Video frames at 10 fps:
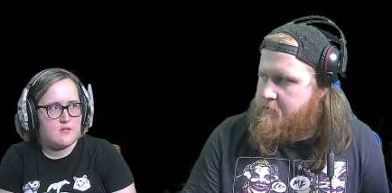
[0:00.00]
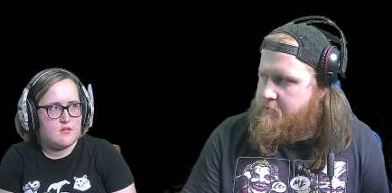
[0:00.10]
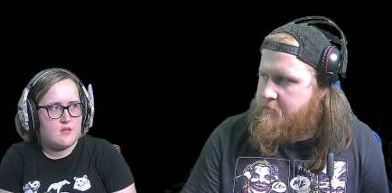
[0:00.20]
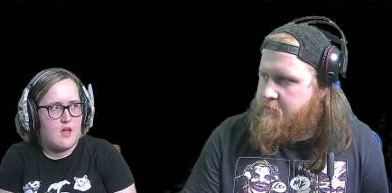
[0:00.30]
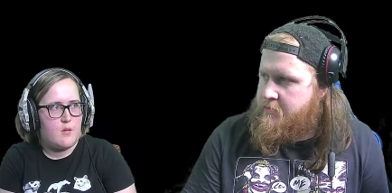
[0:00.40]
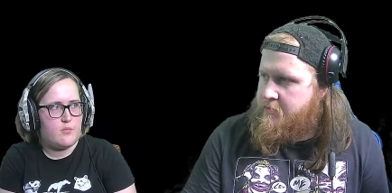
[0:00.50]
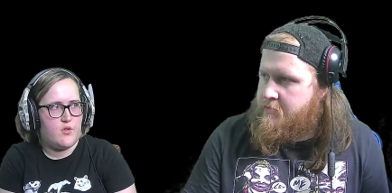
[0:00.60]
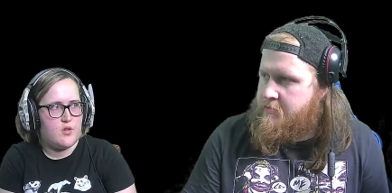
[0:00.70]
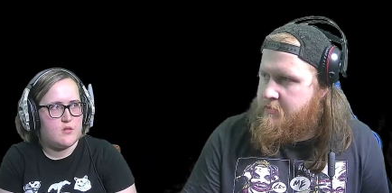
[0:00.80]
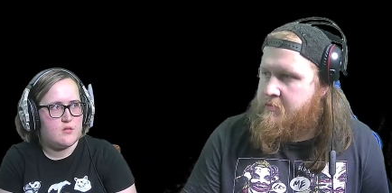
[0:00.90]

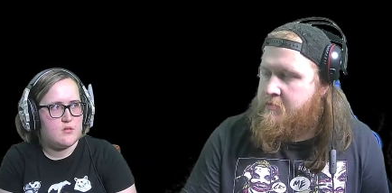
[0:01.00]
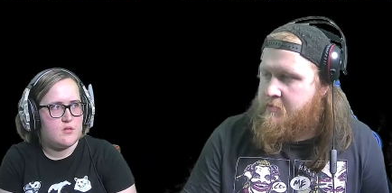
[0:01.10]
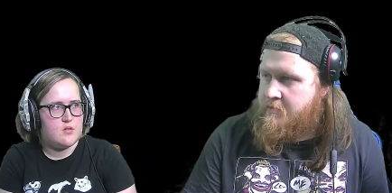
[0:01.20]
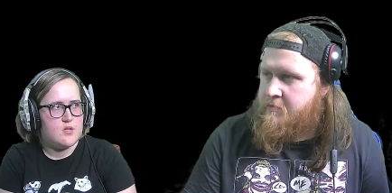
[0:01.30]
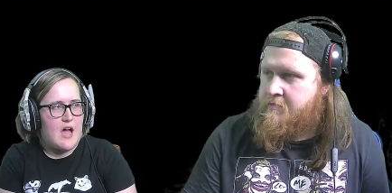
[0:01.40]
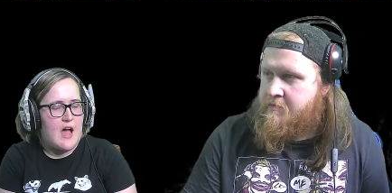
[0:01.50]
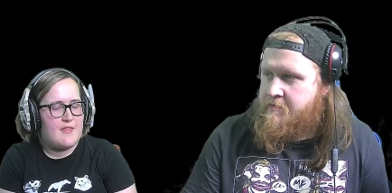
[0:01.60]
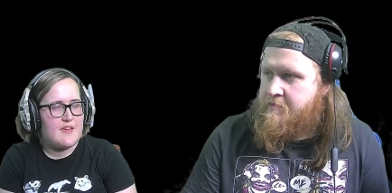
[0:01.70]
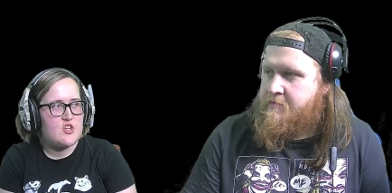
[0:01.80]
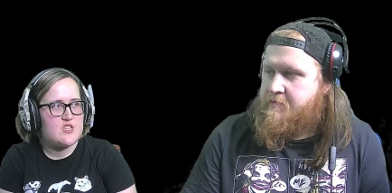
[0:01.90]
Speaker 1: helpful. I think
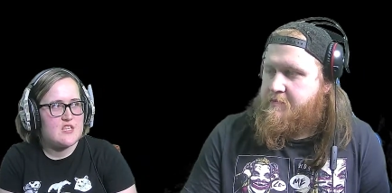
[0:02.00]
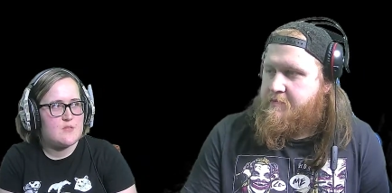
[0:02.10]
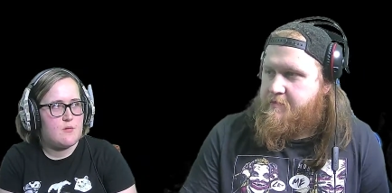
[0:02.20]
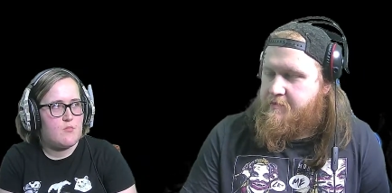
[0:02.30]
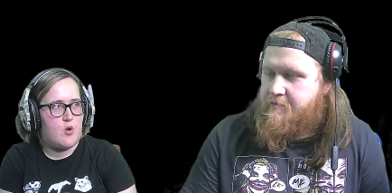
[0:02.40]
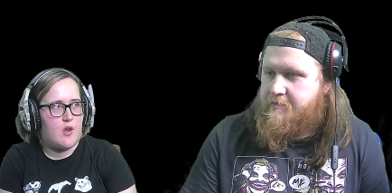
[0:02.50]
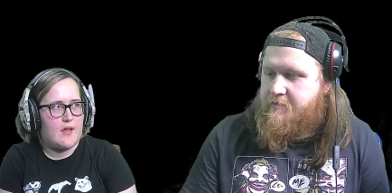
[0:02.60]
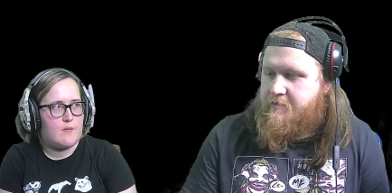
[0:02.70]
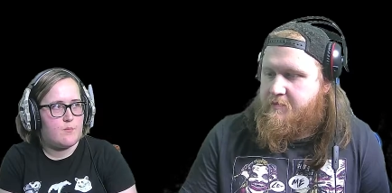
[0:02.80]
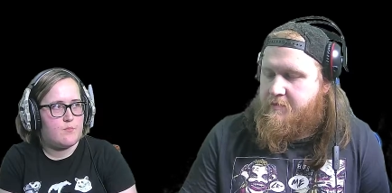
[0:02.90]
he just needs a bit more like
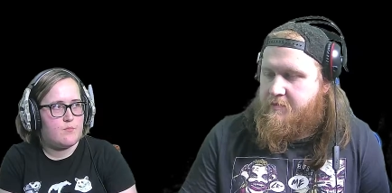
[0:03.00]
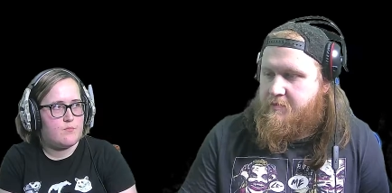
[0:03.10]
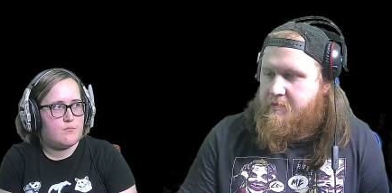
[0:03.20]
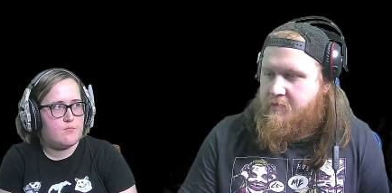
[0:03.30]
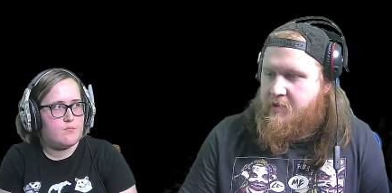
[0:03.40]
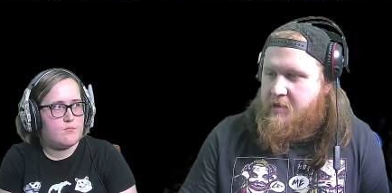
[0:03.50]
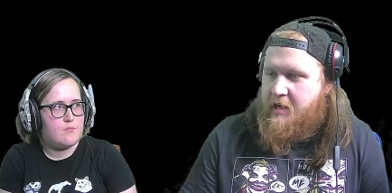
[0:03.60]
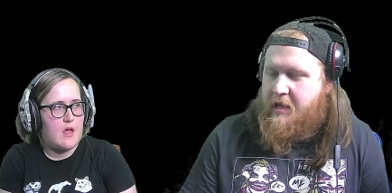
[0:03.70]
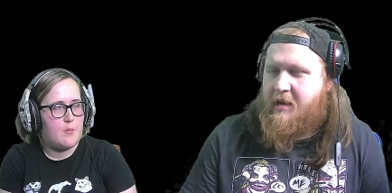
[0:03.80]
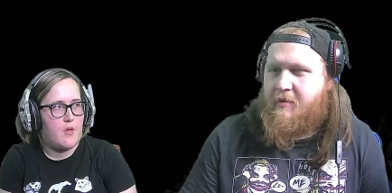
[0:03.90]
I
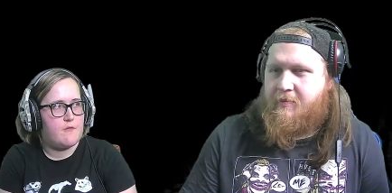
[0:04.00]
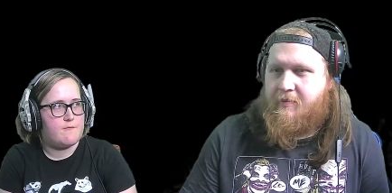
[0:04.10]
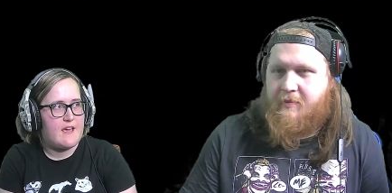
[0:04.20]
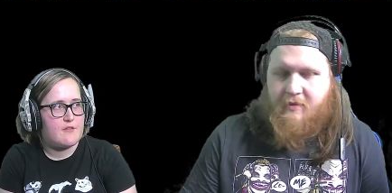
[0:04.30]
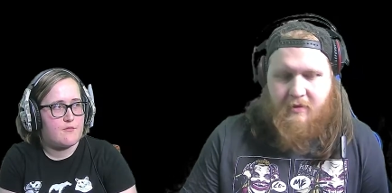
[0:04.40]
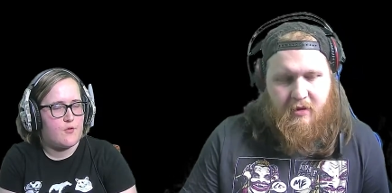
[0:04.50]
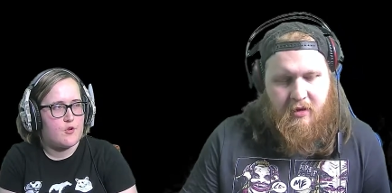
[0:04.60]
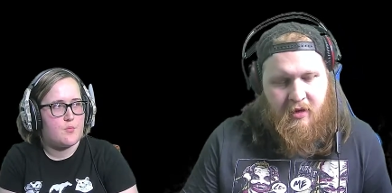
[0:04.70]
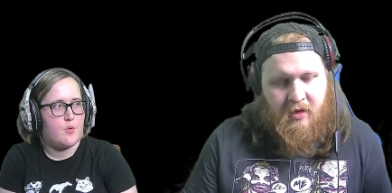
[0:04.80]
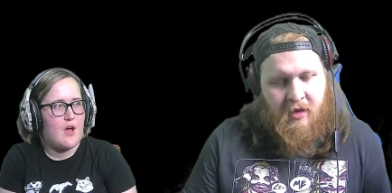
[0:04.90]
like how, on the fighting front,
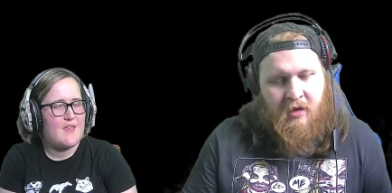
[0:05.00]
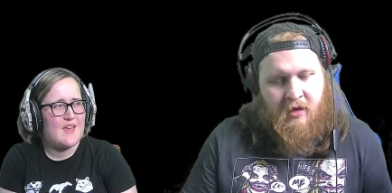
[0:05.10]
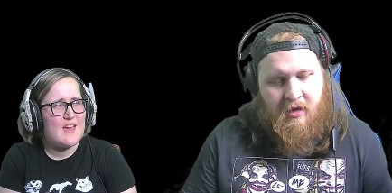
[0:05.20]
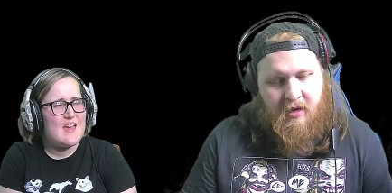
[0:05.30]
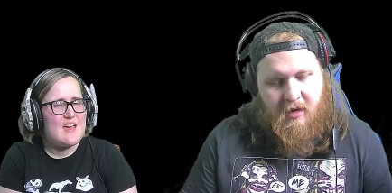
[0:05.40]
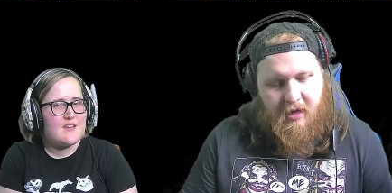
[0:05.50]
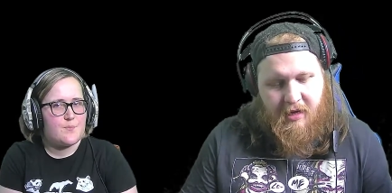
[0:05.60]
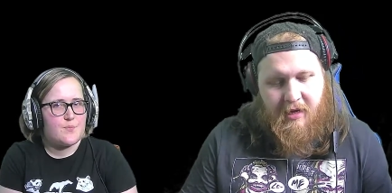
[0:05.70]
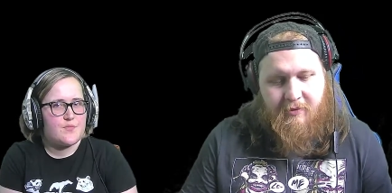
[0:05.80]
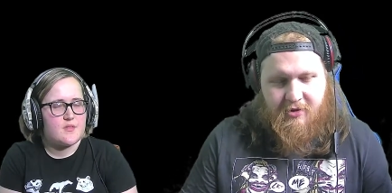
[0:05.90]
but I think
Speaker 2: I like
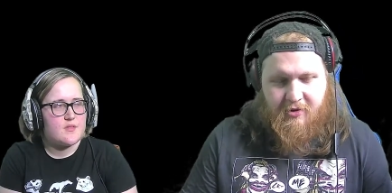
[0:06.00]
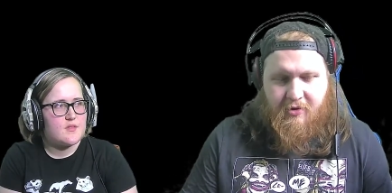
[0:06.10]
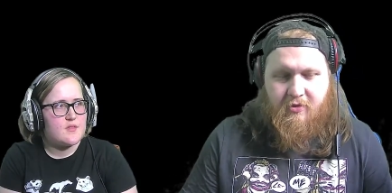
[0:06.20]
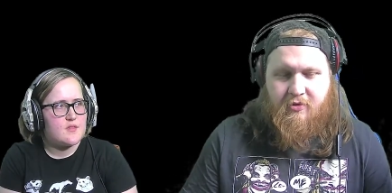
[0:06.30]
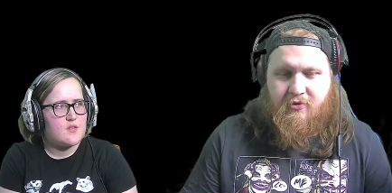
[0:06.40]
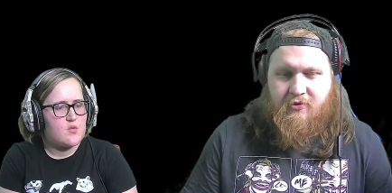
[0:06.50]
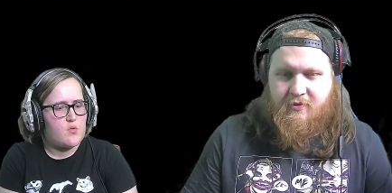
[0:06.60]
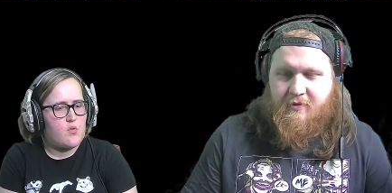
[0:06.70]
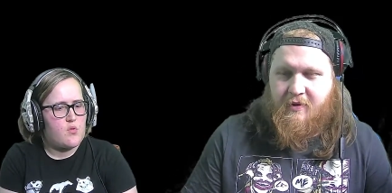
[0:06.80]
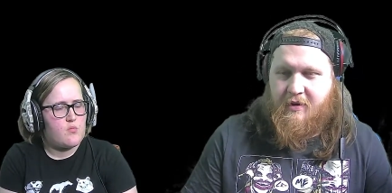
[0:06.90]
how he's got a good,
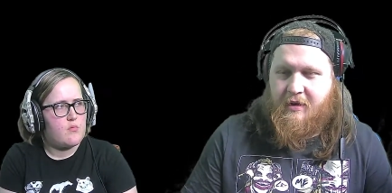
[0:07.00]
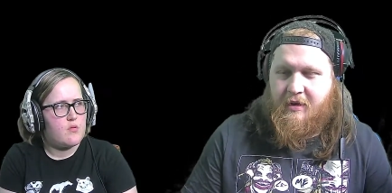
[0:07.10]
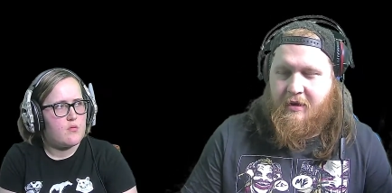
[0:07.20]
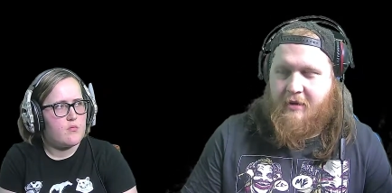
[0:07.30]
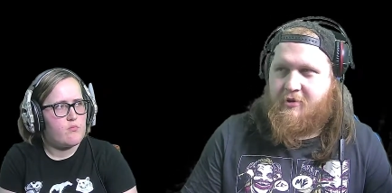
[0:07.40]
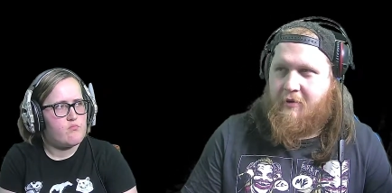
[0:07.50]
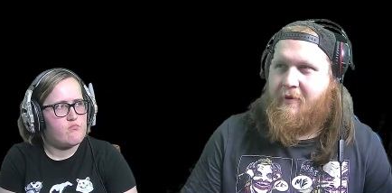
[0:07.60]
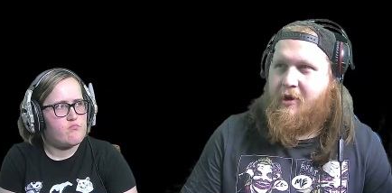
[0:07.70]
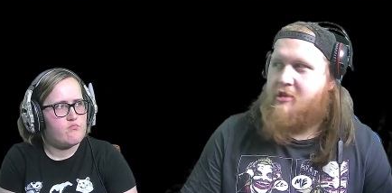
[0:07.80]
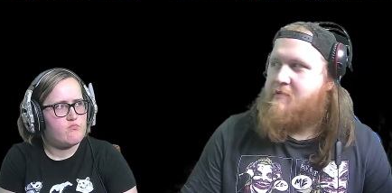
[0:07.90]
uh, I like he's got a
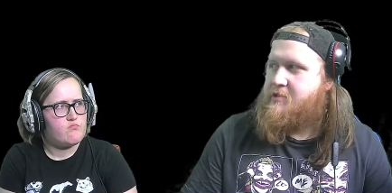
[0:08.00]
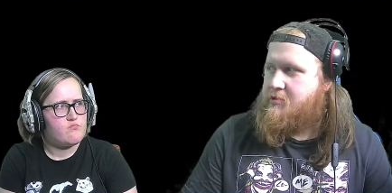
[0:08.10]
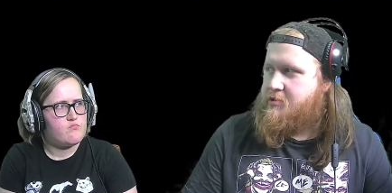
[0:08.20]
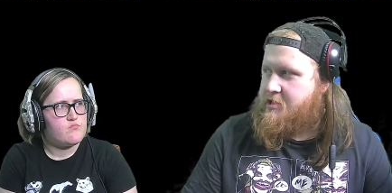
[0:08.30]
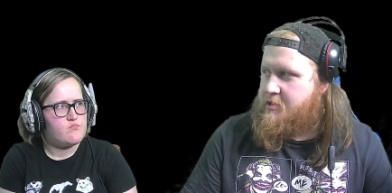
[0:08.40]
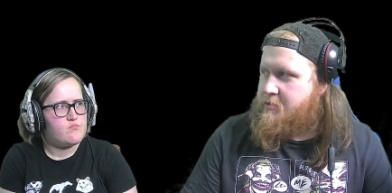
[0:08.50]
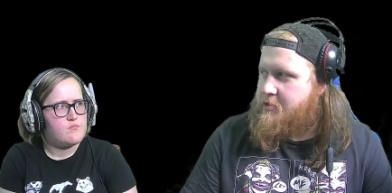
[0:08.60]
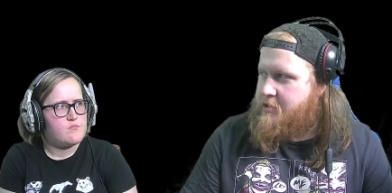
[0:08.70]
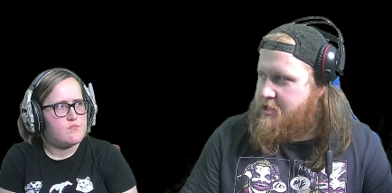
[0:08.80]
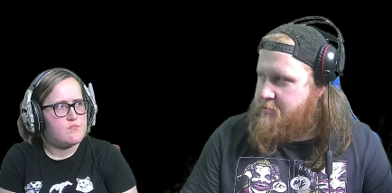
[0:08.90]
version of his own suit.
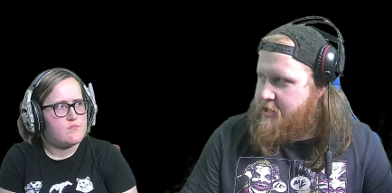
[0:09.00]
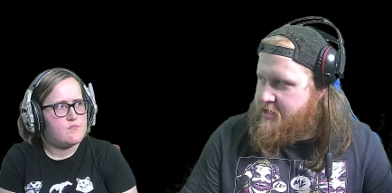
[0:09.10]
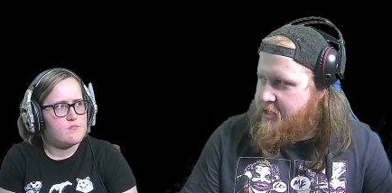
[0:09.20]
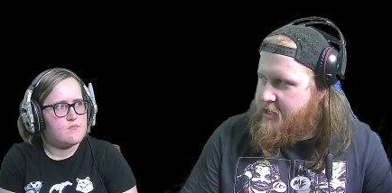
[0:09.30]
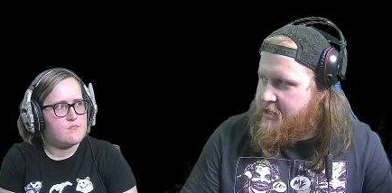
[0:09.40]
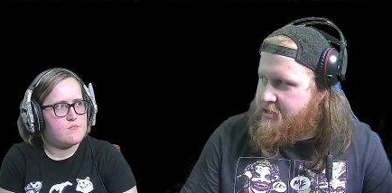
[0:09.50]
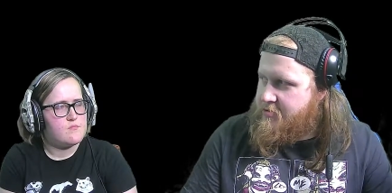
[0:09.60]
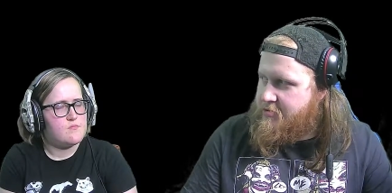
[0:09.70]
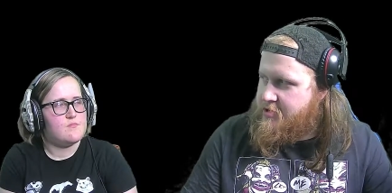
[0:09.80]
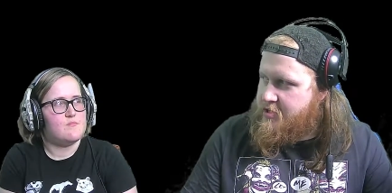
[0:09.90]
Each personality has their
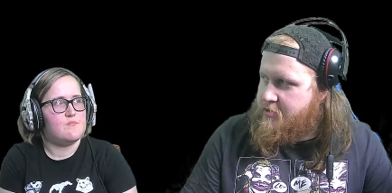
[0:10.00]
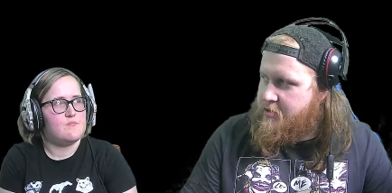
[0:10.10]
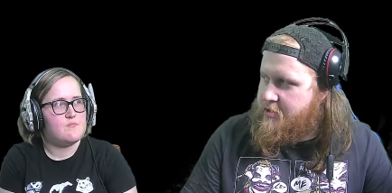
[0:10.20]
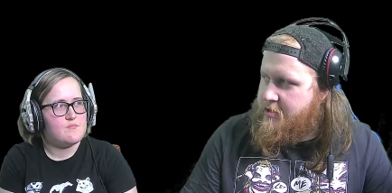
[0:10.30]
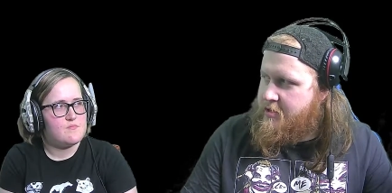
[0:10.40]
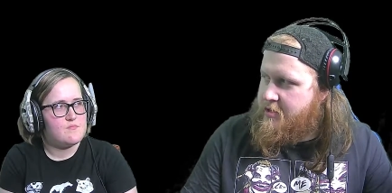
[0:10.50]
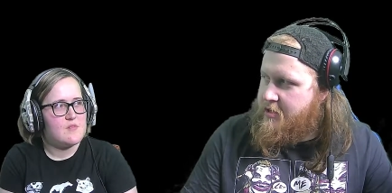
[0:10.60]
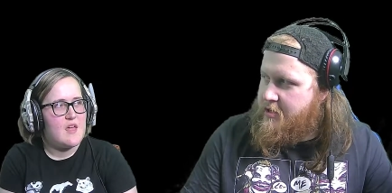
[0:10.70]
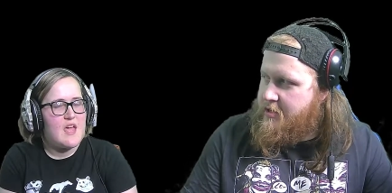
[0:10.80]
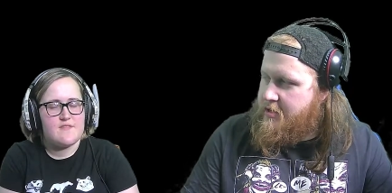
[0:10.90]
own mm. suit.
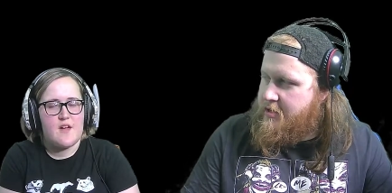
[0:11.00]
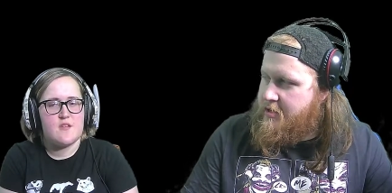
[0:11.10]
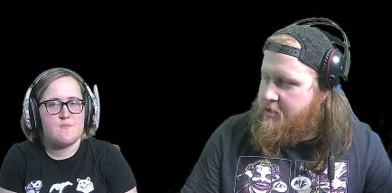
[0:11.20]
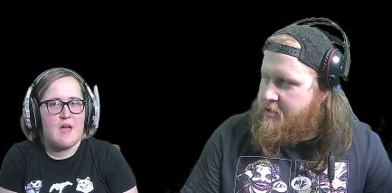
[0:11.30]
Speaker 1: If that was me, I